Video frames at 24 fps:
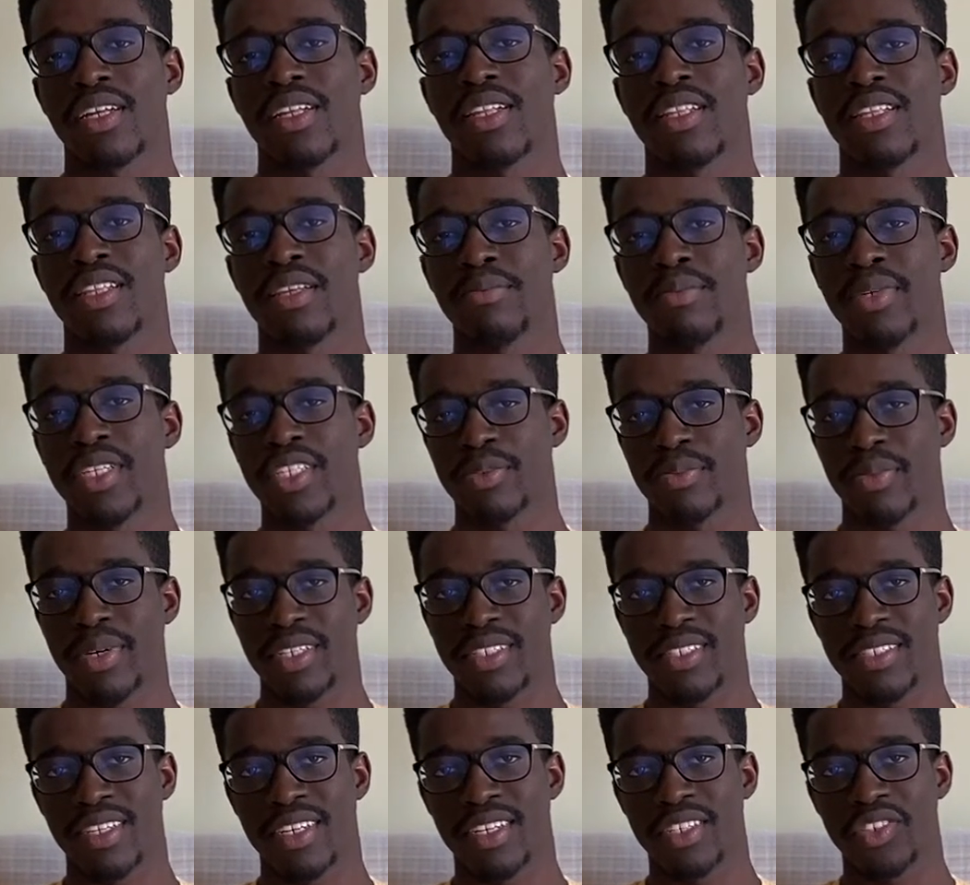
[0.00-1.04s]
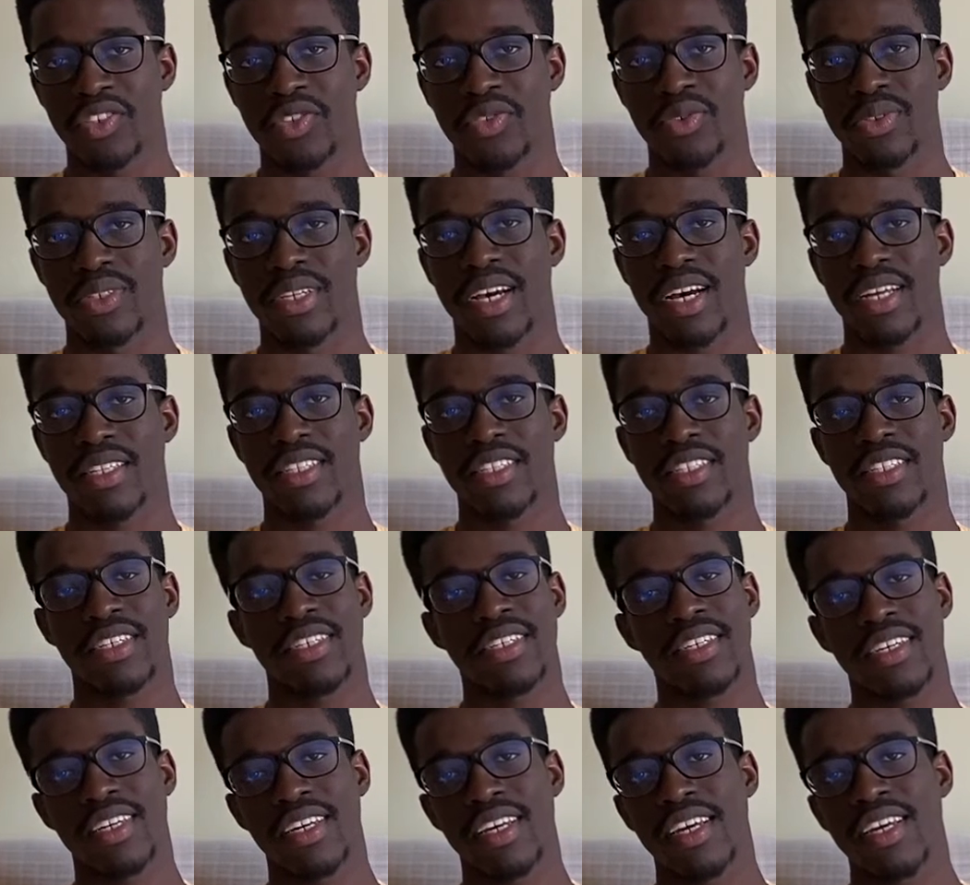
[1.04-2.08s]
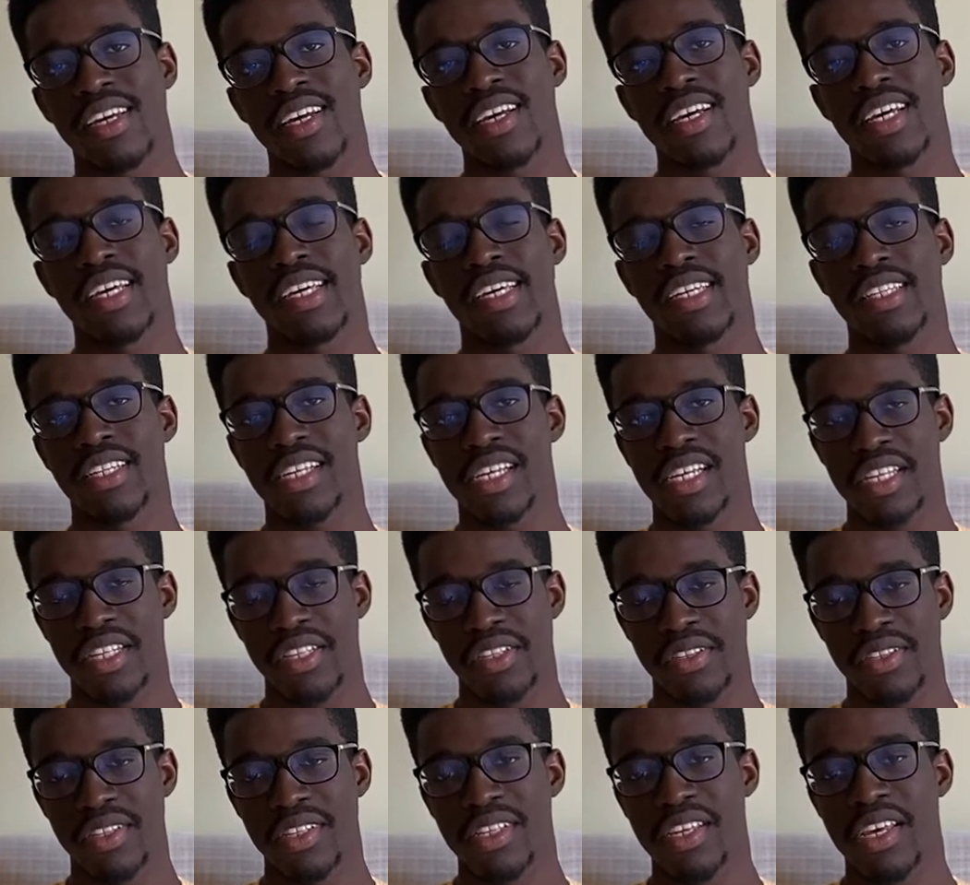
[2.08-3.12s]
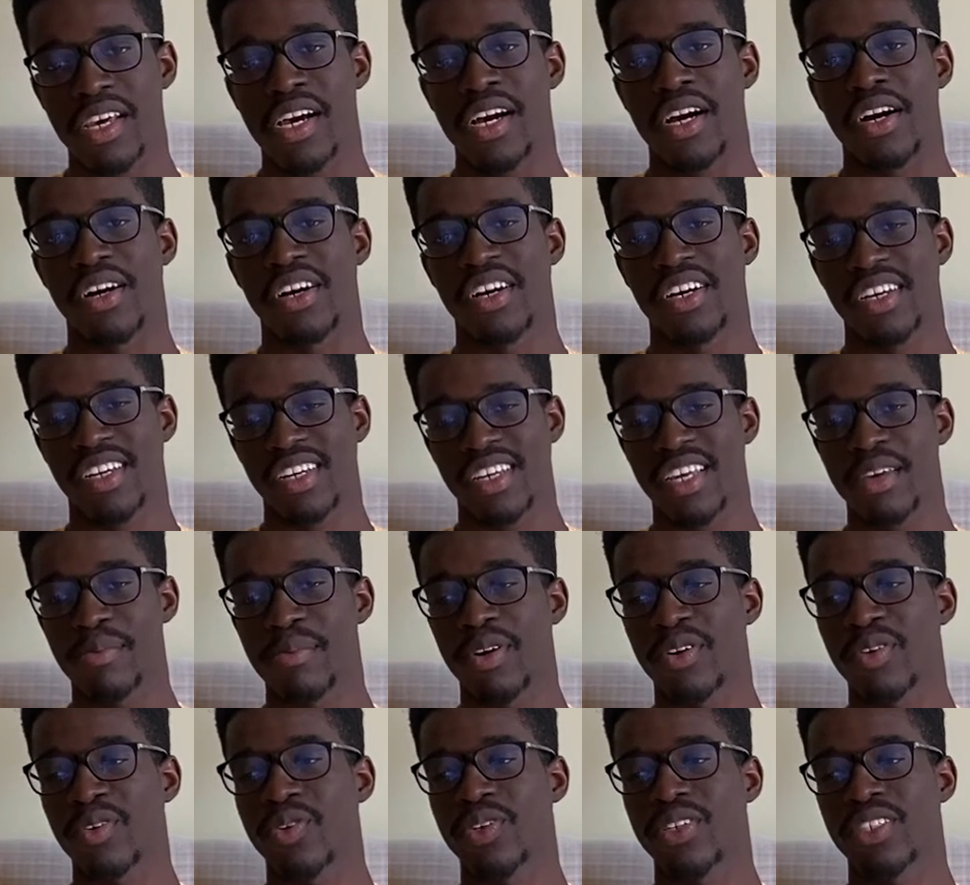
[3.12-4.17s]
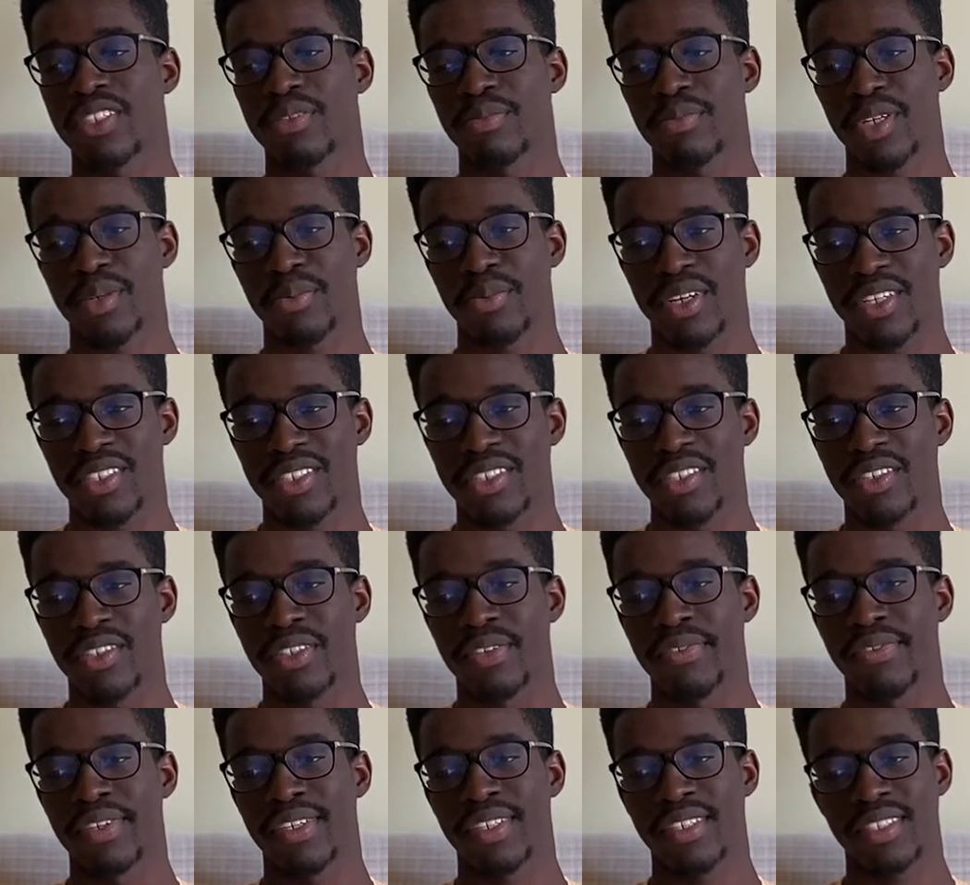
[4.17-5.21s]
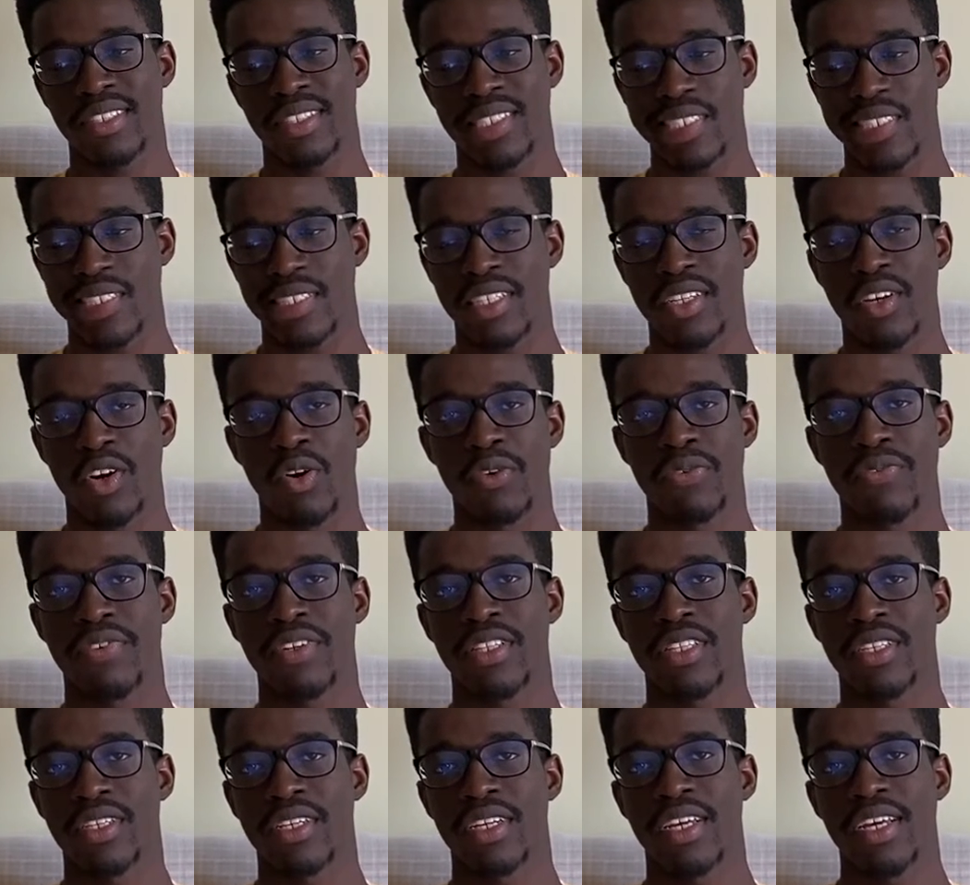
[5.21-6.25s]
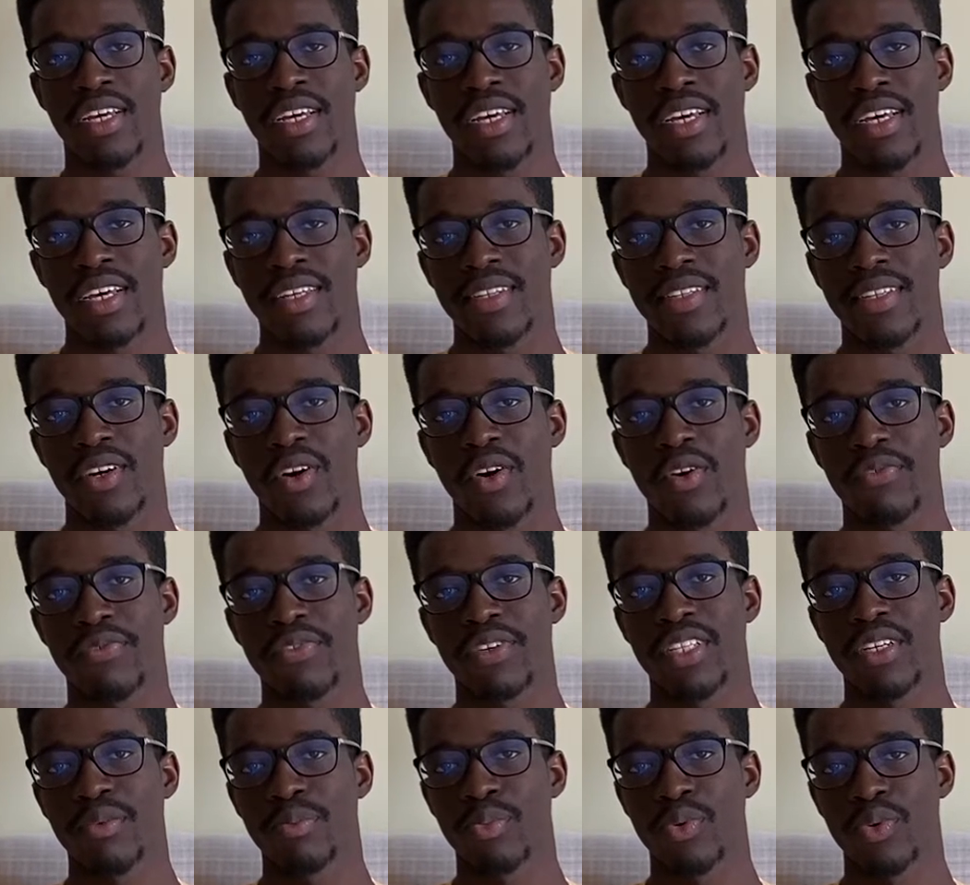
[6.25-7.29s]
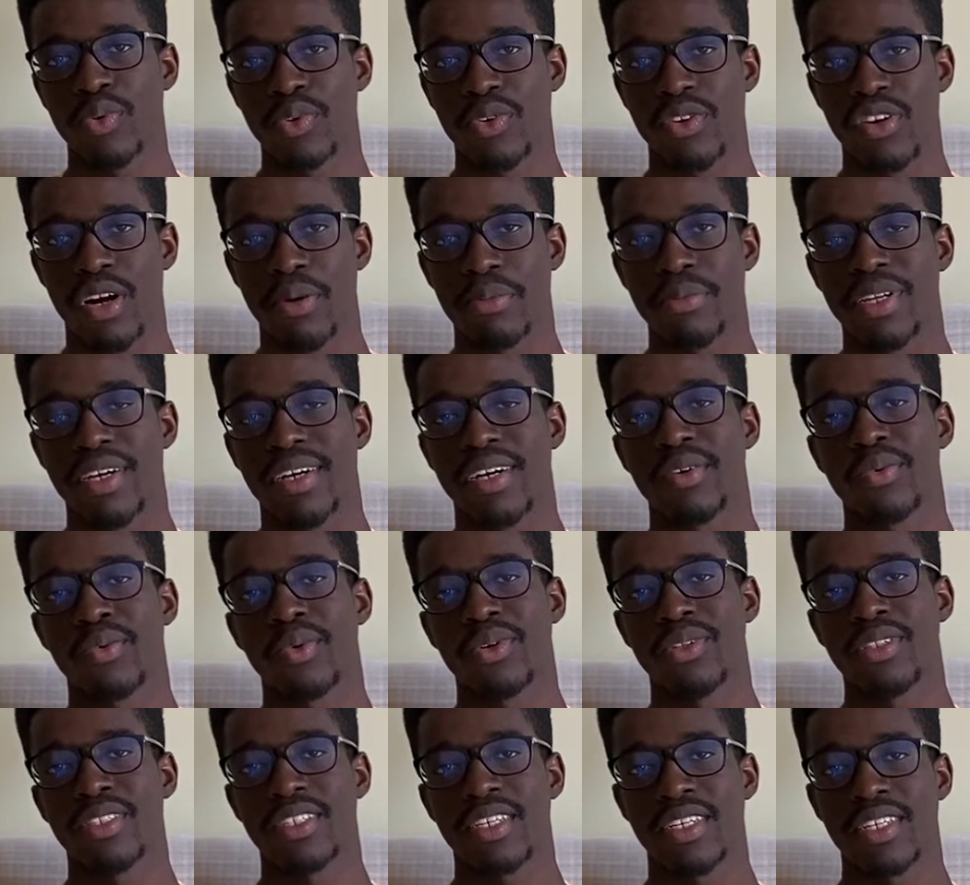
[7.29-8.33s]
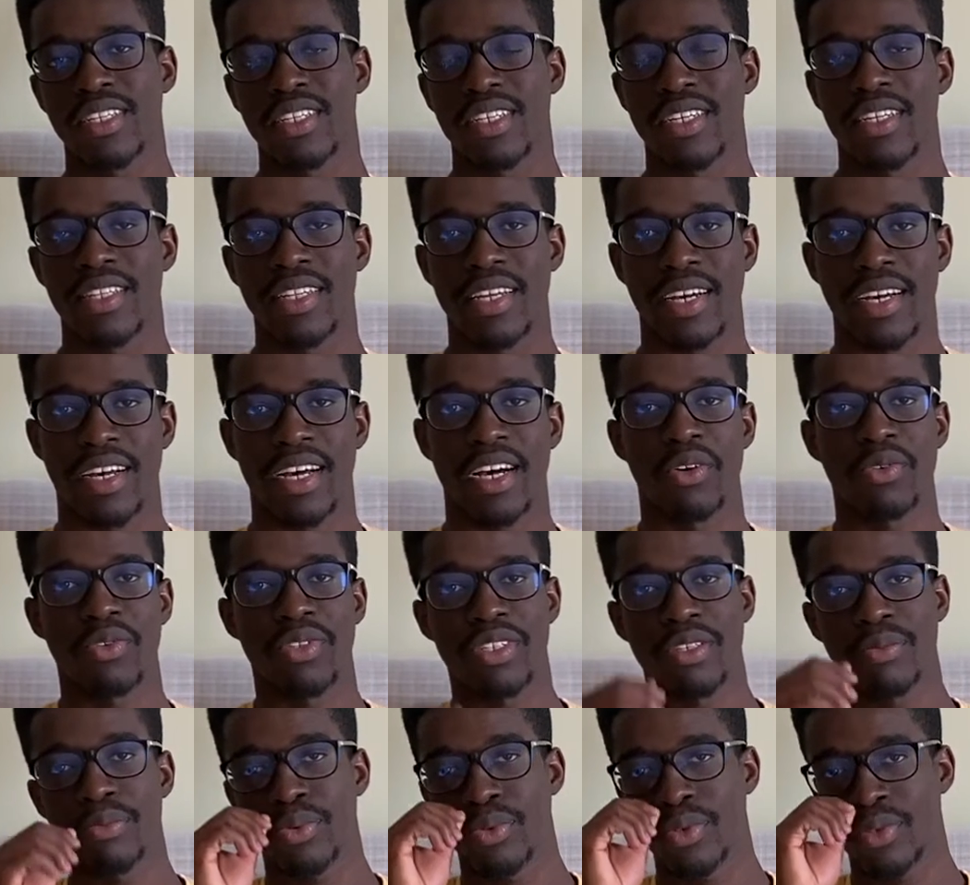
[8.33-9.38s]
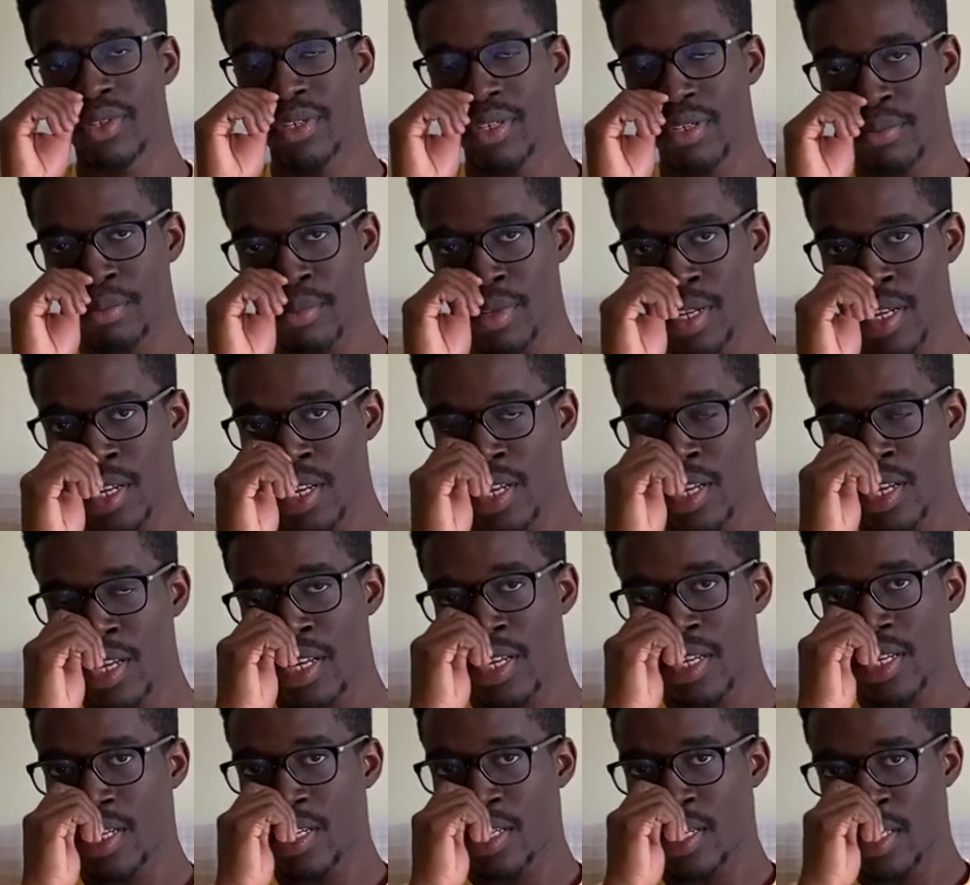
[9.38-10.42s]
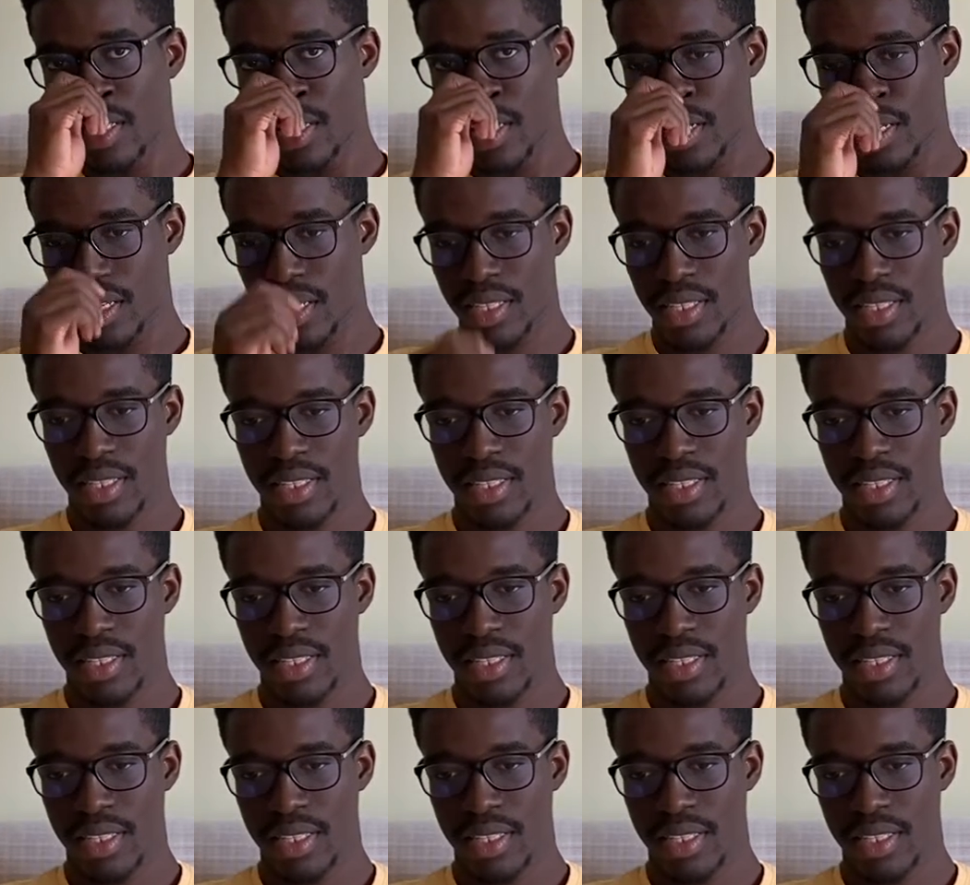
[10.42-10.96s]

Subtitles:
limit my search to Canada. And then, I came across McMaster University. They offered the program that I wanted, the accounting program. And then,